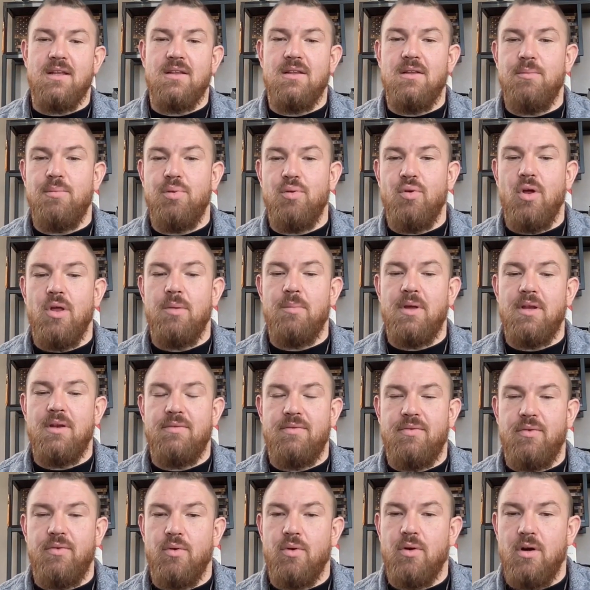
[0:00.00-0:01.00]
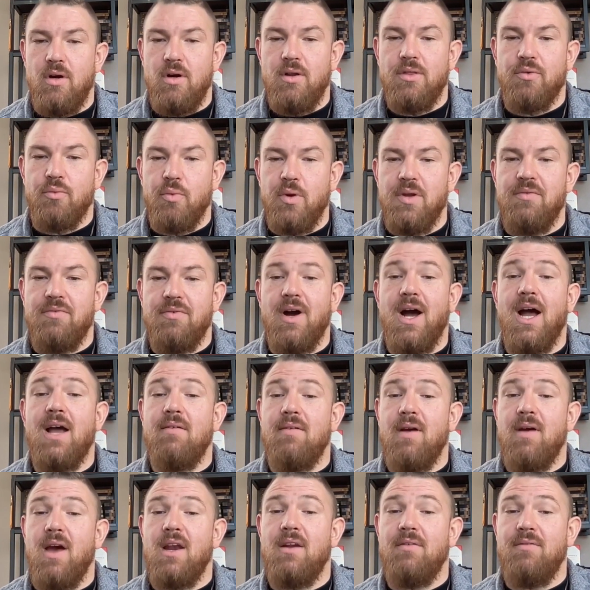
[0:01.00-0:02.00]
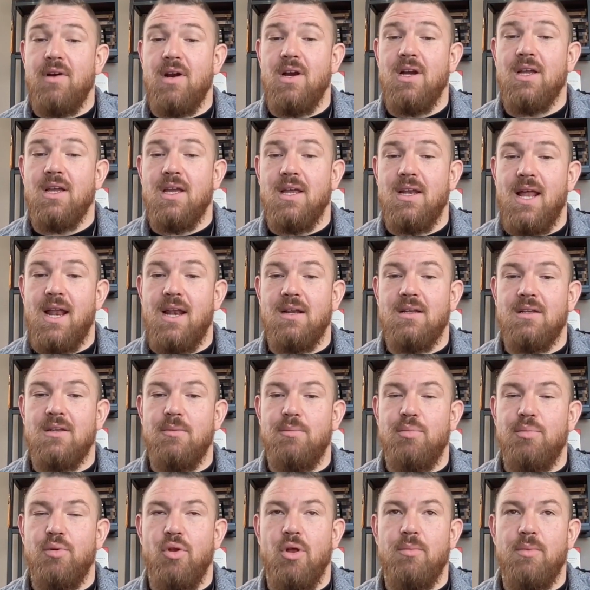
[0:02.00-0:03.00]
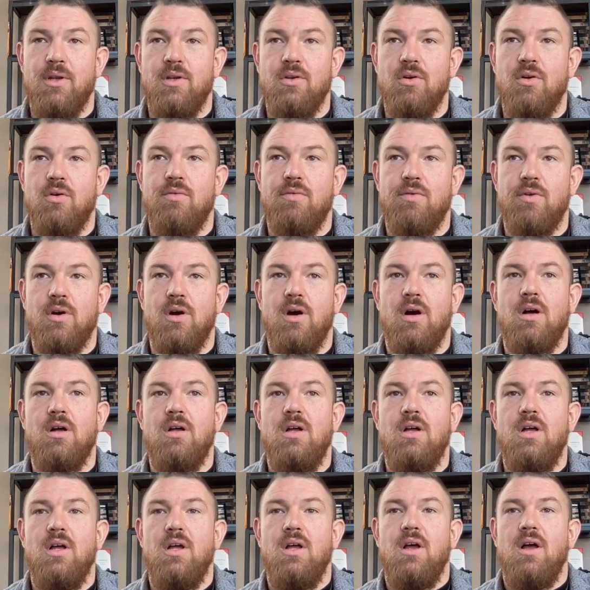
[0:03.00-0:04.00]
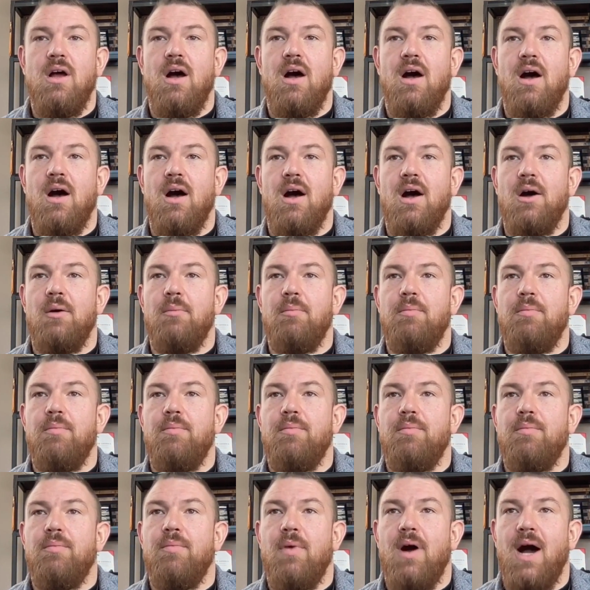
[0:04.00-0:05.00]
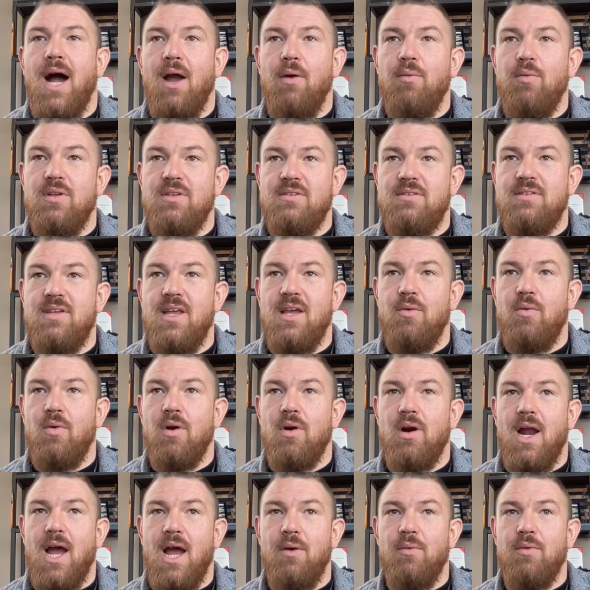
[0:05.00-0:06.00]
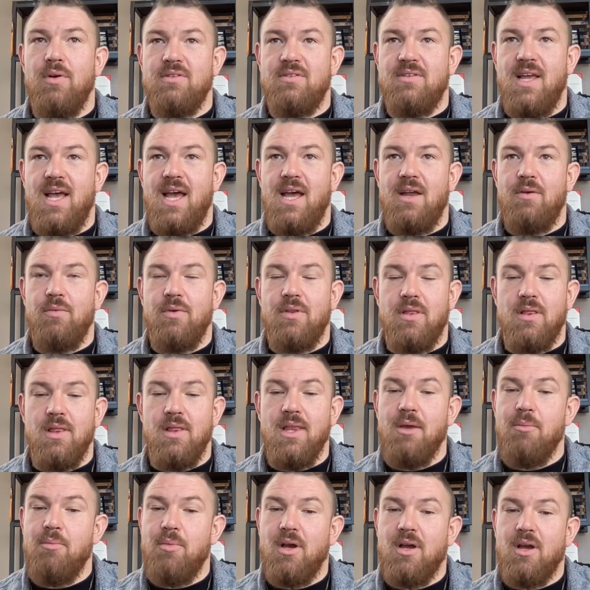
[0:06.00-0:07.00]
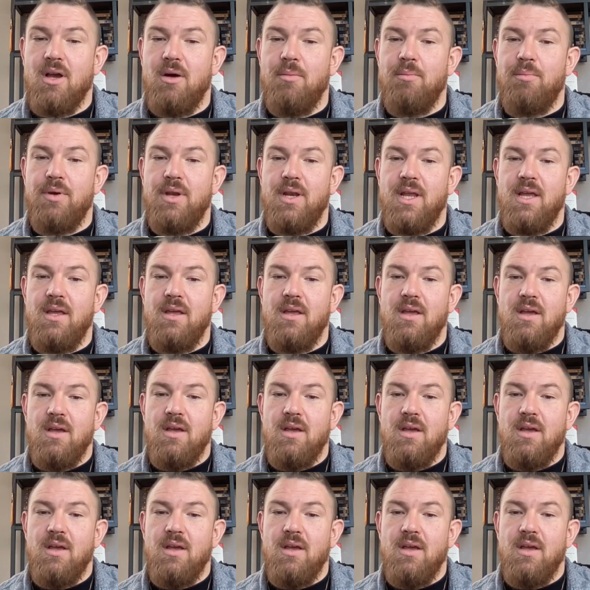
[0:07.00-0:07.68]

deployment or 3-5 had a very kinetic deployment overall. I would say where I was at with Lima Company,